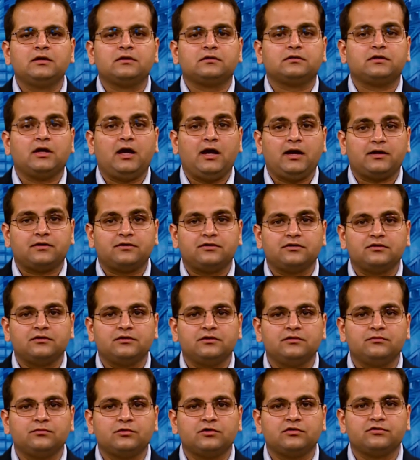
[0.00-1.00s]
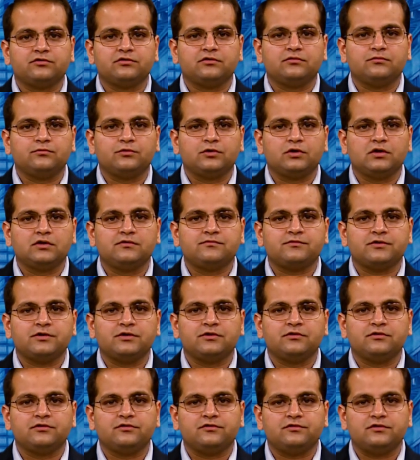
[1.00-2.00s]
that he was involved
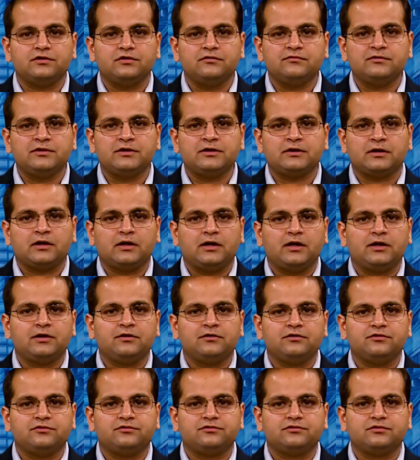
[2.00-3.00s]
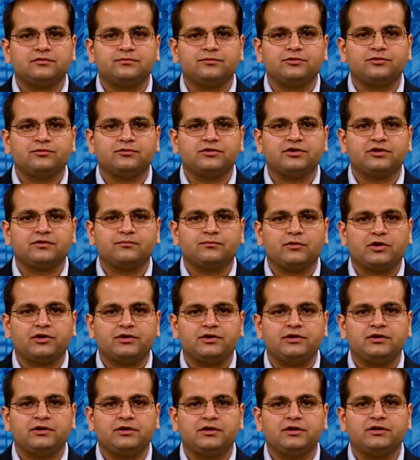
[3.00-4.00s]
in receiving and distributing
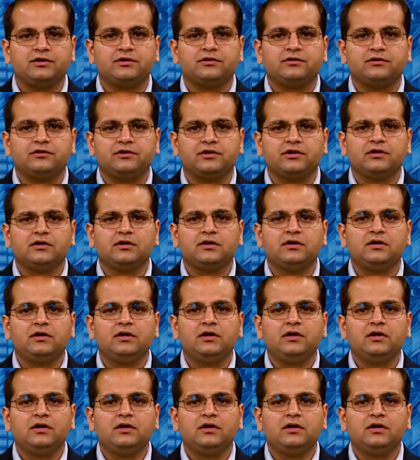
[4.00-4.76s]
money in India